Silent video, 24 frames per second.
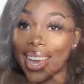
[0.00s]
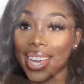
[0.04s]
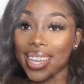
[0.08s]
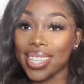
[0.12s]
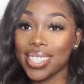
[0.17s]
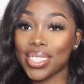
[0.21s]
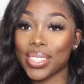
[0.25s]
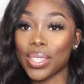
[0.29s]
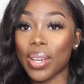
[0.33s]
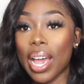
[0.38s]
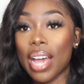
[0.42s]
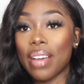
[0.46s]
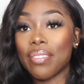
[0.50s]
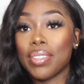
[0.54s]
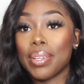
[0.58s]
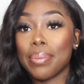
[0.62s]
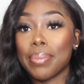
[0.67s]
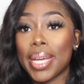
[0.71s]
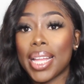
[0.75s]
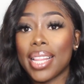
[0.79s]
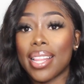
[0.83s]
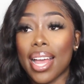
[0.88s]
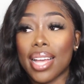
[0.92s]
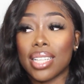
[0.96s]
guys, so after
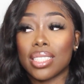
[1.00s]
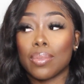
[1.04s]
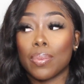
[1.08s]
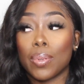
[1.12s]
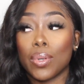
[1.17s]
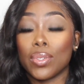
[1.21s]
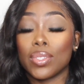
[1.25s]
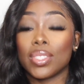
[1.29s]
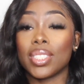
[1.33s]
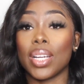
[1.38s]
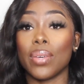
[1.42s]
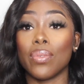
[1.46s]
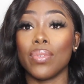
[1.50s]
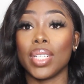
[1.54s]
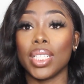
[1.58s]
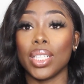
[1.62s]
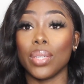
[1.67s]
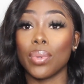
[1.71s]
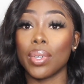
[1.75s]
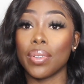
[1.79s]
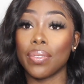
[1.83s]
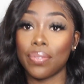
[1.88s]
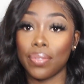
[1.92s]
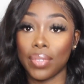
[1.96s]
my last post I
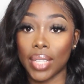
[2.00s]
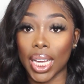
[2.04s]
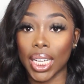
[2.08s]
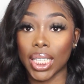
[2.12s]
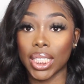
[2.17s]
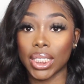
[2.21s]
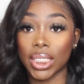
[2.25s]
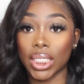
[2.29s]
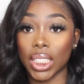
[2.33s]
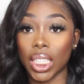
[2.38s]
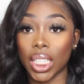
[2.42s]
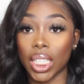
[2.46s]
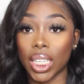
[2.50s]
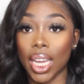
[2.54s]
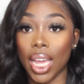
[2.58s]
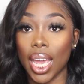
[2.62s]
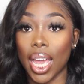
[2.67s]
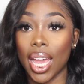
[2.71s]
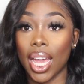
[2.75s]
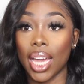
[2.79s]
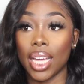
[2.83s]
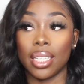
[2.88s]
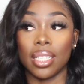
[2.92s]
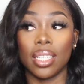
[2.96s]
really reflected
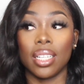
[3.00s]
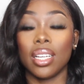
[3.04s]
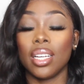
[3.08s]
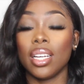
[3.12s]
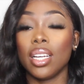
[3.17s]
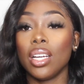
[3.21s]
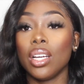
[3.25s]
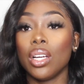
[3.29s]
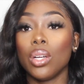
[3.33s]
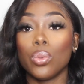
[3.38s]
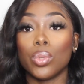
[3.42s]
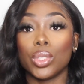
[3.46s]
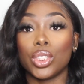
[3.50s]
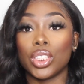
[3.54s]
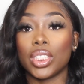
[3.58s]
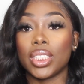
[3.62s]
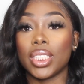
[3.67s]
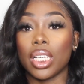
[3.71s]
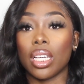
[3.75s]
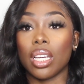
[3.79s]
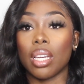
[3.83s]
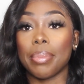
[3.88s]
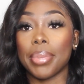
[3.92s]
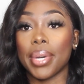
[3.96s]
and was just
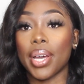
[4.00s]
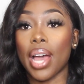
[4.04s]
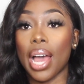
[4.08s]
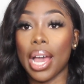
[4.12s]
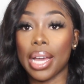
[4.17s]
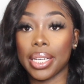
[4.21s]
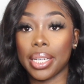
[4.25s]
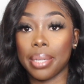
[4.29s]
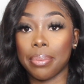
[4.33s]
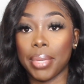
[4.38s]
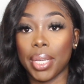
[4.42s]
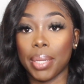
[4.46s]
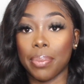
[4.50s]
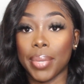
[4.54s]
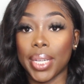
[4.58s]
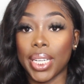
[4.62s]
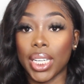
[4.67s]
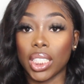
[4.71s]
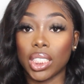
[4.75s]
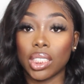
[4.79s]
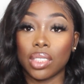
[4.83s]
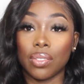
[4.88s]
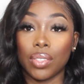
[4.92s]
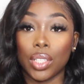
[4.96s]
thinking about how I could make my
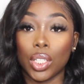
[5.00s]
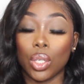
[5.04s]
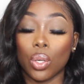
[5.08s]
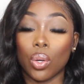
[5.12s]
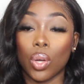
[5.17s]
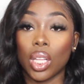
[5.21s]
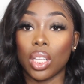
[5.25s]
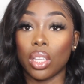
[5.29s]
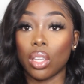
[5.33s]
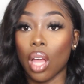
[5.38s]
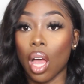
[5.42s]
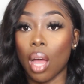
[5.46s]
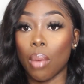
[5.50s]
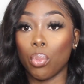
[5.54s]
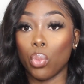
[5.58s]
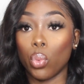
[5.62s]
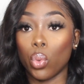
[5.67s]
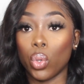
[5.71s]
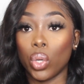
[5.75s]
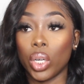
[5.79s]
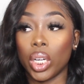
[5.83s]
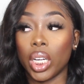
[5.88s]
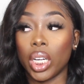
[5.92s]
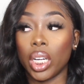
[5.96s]
next video a lot
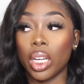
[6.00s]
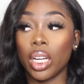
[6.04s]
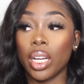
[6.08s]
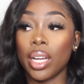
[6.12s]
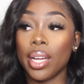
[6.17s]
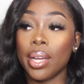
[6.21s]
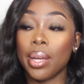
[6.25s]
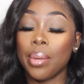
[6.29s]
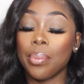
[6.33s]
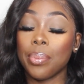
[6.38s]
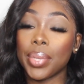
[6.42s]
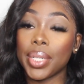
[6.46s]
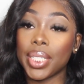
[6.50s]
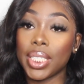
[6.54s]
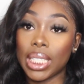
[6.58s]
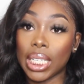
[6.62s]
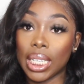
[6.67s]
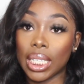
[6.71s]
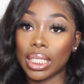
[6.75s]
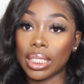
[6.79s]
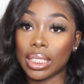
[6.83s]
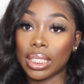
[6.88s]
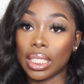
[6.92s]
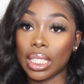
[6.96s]
more
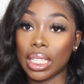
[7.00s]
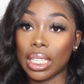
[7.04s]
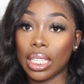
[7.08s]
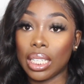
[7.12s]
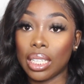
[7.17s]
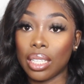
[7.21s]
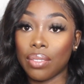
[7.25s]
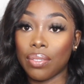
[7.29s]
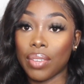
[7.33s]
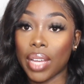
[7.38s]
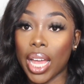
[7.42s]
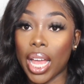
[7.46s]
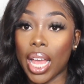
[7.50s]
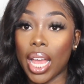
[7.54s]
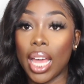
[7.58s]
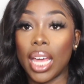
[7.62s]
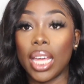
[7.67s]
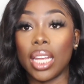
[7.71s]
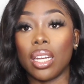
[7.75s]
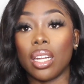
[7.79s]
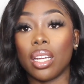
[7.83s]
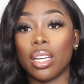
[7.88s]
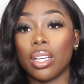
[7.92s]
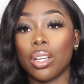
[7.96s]
productive
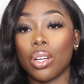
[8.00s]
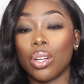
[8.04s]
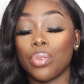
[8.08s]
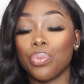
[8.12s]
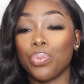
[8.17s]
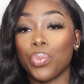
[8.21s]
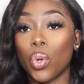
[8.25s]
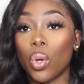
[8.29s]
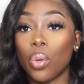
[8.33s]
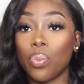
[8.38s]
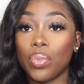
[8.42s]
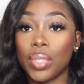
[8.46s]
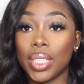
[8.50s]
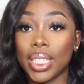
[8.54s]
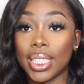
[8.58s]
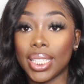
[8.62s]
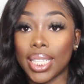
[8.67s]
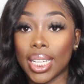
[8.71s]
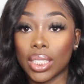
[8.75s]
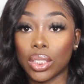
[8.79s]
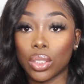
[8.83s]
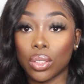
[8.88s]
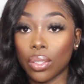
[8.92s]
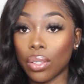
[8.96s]
and hopefully
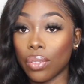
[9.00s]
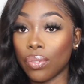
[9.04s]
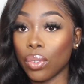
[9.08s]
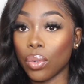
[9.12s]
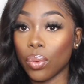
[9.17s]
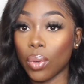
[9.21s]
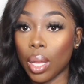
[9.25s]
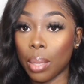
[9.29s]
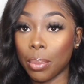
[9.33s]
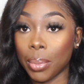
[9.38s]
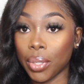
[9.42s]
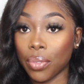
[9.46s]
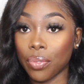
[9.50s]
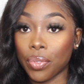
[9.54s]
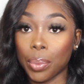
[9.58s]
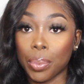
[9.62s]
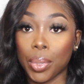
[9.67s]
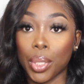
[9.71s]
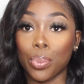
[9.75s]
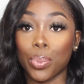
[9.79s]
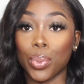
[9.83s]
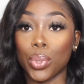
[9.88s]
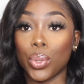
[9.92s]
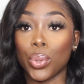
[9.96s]
less overwhelming for
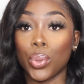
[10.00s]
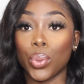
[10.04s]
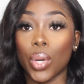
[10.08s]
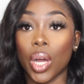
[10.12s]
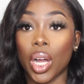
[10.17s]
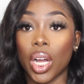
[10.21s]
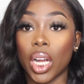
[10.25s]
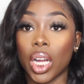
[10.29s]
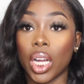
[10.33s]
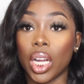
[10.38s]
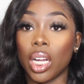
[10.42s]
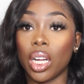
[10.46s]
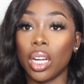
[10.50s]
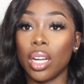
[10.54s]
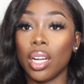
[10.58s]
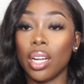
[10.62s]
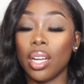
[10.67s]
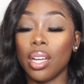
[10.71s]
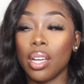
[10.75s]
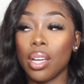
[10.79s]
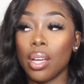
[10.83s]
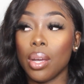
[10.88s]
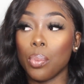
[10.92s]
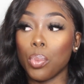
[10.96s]
people who are
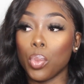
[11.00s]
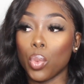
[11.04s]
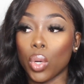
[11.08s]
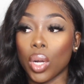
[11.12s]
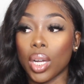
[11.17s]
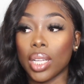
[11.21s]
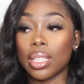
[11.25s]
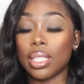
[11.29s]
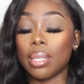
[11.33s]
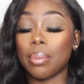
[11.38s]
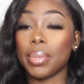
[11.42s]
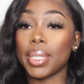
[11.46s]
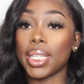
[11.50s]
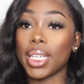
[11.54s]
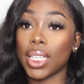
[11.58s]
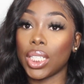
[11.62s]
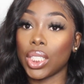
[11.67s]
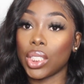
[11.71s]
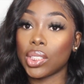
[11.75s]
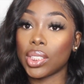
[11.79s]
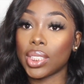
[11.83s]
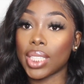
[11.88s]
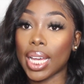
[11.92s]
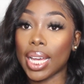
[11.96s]
more on the
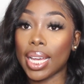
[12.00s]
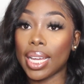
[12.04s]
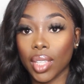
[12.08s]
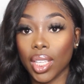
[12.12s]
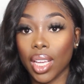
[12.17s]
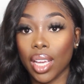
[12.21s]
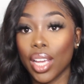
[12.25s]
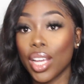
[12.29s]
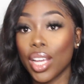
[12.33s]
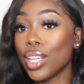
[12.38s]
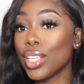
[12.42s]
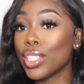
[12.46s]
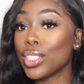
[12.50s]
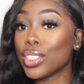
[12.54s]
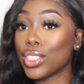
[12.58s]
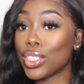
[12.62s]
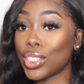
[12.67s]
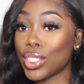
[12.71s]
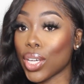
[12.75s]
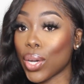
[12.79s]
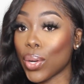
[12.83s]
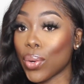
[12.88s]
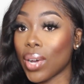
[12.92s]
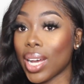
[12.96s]
beginner side.
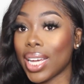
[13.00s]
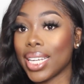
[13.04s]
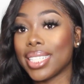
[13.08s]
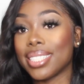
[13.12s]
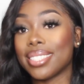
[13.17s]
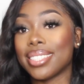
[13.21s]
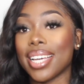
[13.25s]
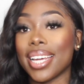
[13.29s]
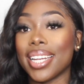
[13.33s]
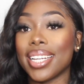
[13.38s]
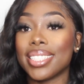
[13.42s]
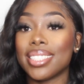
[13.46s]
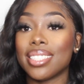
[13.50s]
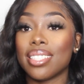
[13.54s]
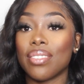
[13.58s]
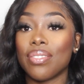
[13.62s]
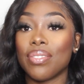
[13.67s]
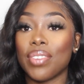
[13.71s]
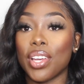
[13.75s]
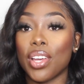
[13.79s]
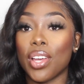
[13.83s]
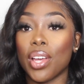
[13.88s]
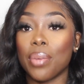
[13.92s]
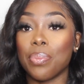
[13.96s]
So I decided to
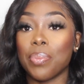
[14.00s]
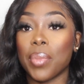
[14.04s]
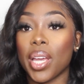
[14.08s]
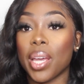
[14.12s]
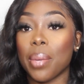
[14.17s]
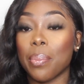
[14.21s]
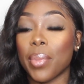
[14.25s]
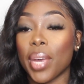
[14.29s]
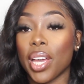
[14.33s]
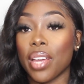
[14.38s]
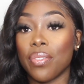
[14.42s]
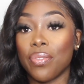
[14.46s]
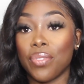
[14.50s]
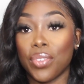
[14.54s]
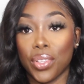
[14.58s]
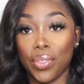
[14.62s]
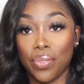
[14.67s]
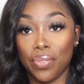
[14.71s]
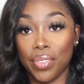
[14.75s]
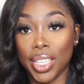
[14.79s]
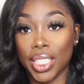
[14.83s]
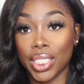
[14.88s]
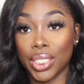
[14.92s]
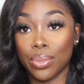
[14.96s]
film my
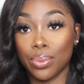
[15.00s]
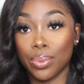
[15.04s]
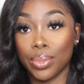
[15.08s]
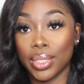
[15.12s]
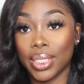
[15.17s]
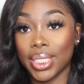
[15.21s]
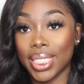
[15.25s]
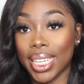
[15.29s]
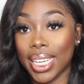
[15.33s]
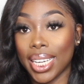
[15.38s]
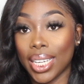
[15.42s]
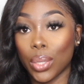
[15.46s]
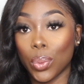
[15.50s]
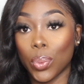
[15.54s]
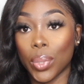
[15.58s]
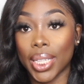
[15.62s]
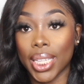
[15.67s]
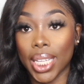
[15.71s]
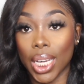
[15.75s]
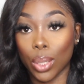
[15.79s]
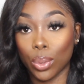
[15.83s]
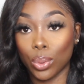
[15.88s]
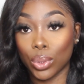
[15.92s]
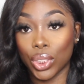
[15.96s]
full face routine
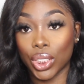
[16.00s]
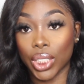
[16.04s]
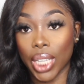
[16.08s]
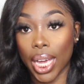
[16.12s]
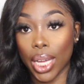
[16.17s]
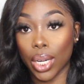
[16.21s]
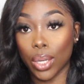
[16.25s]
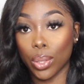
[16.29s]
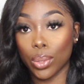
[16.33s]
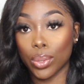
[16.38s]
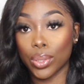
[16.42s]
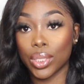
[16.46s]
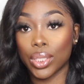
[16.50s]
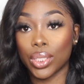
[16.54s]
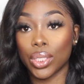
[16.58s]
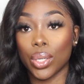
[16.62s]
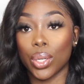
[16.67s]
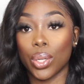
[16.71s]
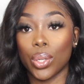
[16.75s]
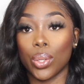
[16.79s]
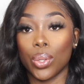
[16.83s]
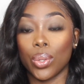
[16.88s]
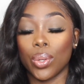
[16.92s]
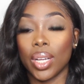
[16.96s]
without shadows.
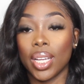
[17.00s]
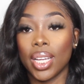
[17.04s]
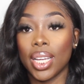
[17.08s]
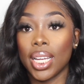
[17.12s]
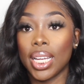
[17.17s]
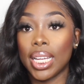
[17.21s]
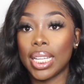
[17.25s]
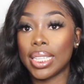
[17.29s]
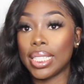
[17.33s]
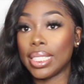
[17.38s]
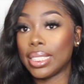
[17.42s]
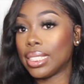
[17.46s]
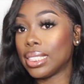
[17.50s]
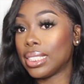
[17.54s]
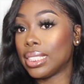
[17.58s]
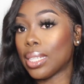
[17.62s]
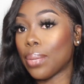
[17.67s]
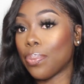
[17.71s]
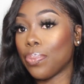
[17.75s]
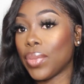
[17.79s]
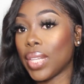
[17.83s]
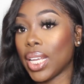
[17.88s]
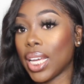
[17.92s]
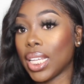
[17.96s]
So this is
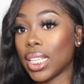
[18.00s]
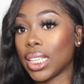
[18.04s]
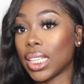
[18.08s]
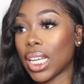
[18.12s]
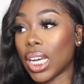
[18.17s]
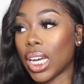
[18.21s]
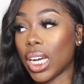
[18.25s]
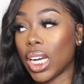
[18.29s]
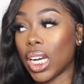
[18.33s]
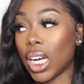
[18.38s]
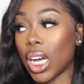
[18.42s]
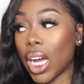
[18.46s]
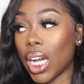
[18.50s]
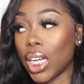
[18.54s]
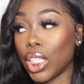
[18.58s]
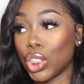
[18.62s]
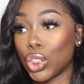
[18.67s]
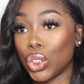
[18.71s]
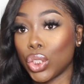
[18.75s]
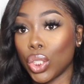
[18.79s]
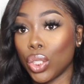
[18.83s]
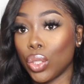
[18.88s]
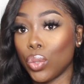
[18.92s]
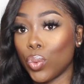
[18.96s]
something that I
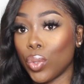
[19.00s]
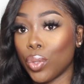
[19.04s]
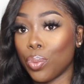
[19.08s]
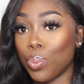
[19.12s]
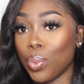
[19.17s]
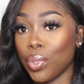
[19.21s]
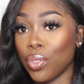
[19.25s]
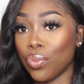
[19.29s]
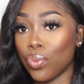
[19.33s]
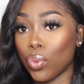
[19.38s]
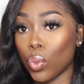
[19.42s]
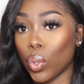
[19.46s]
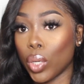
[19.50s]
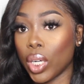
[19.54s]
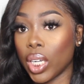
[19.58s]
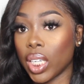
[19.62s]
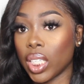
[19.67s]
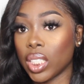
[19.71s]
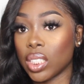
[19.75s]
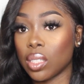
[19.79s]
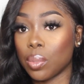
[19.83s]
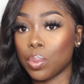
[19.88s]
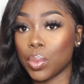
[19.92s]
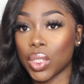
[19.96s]
struggled with before
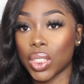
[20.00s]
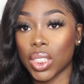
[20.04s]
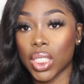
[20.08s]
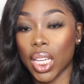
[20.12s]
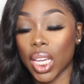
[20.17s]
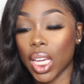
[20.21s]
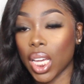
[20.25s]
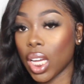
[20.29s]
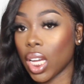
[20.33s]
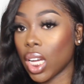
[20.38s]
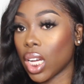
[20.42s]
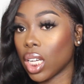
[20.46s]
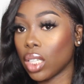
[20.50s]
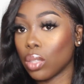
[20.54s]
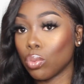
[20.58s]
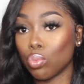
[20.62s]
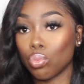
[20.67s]
because I'm just like,